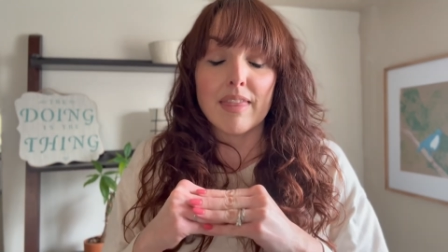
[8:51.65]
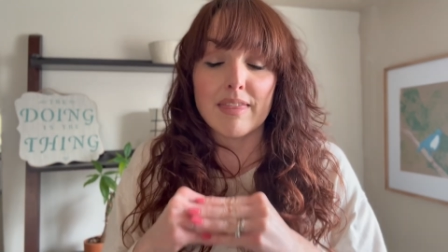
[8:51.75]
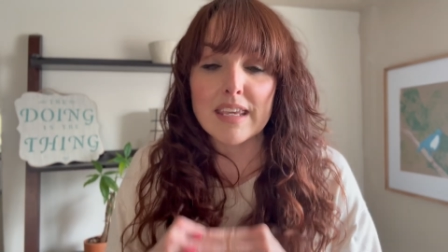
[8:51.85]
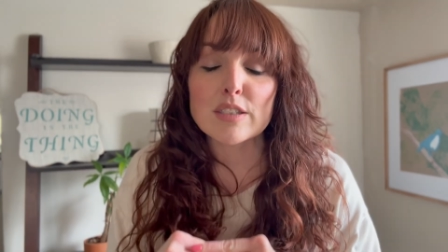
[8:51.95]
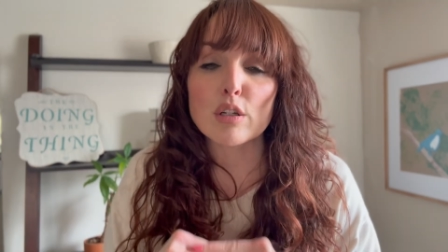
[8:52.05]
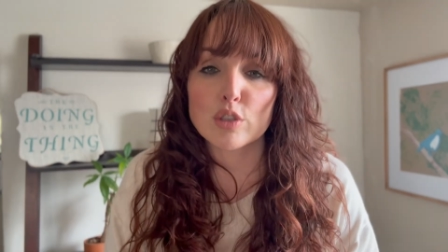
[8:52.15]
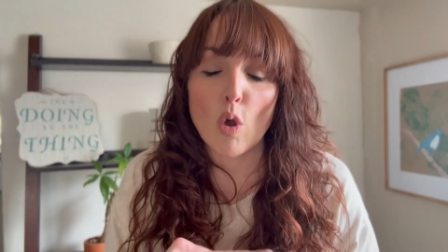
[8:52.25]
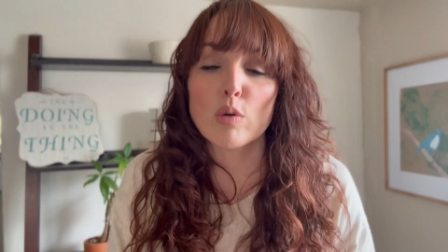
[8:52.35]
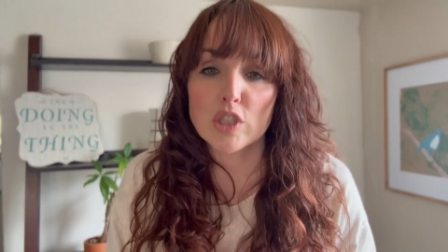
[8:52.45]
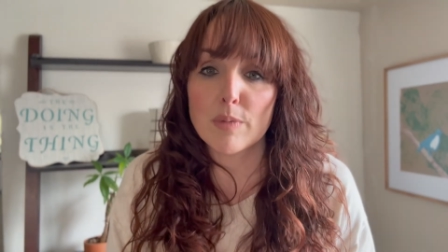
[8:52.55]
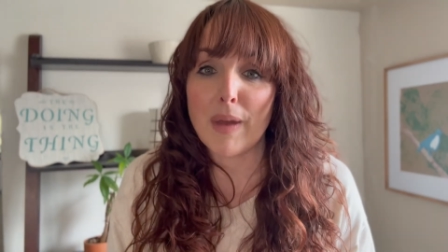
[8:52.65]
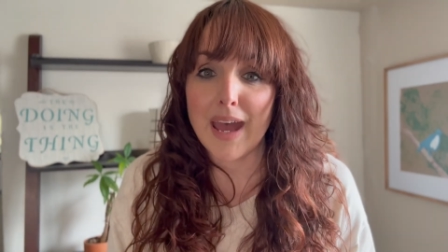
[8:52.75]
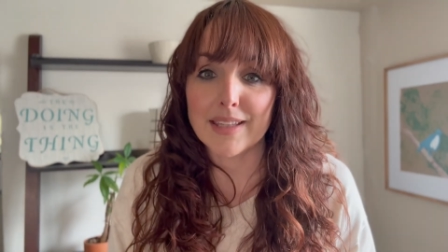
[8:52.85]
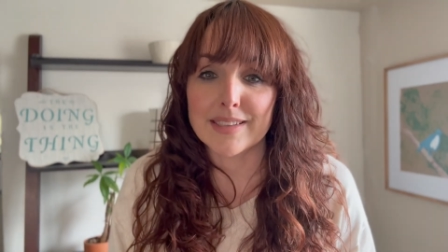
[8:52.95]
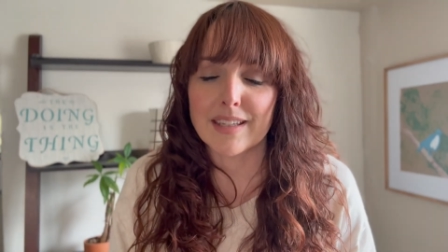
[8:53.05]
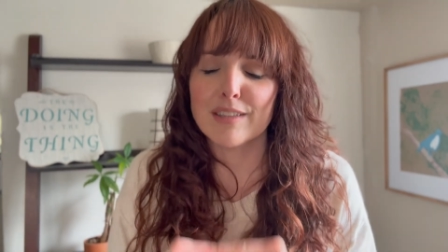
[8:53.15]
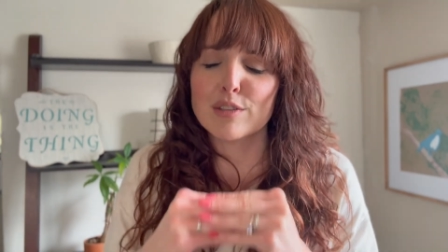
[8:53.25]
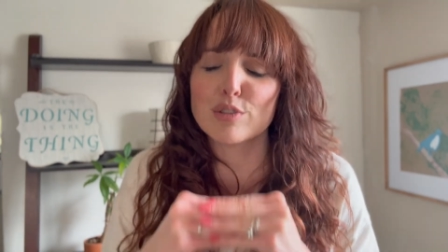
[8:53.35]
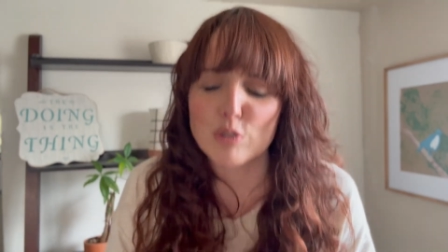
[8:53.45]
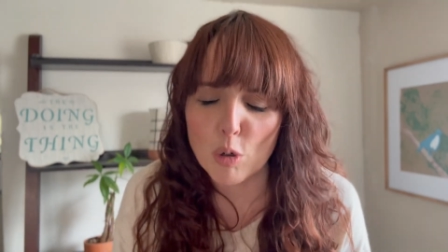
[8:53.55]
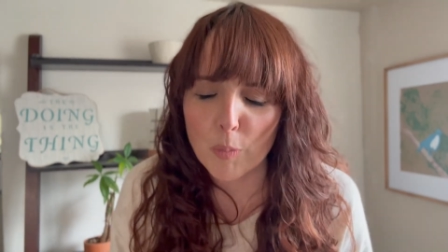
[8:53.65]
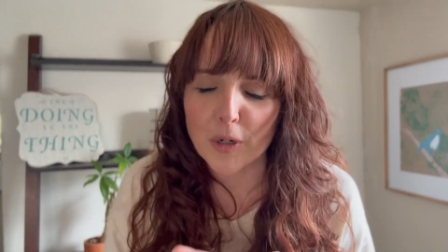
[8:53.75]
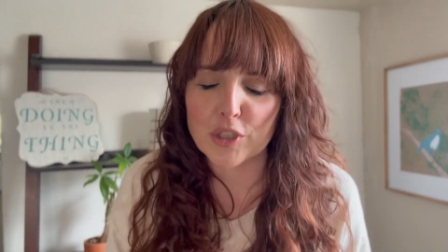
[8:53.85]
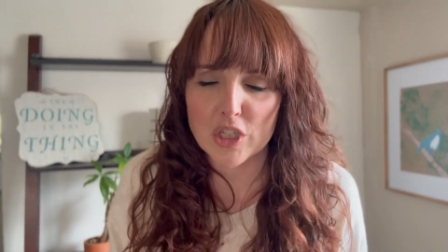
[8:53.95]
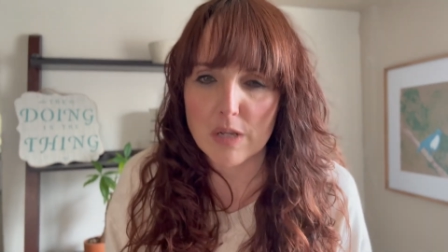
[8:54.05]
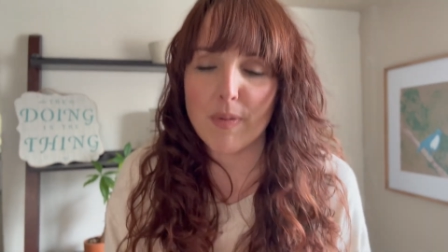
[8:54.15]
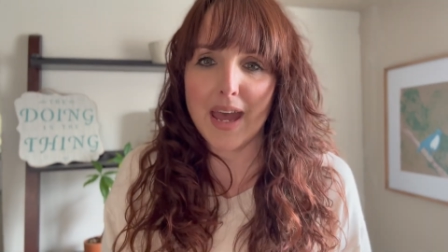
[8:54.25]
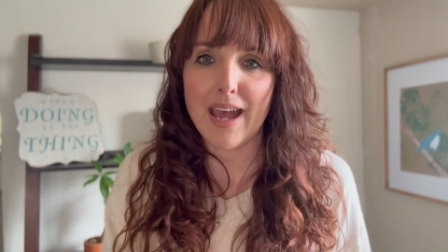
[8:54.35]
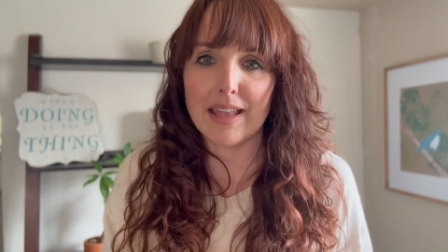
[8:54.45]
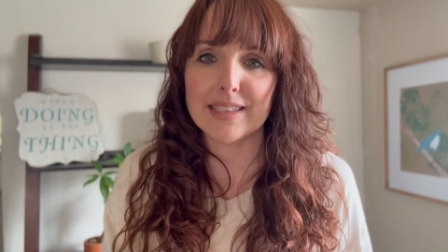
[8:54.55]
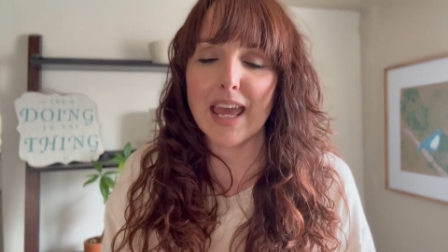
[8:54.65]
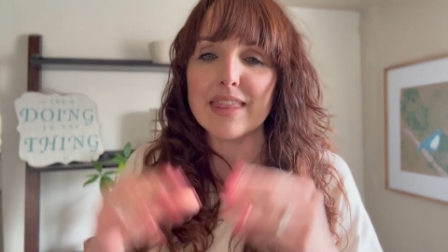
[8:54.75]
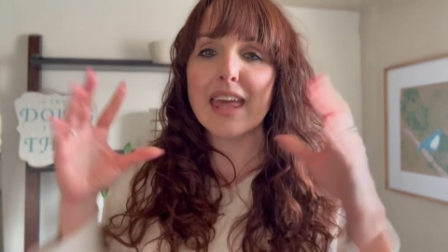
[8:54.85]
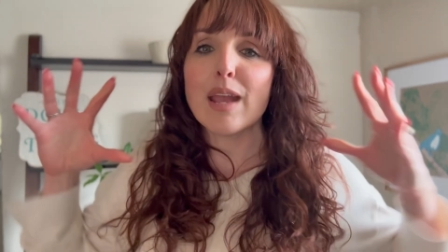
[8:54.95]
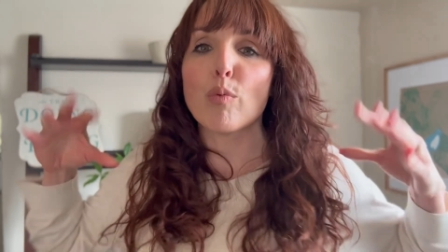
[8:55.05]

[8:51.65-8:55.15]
These are so cheap ads, super cheap ads, and they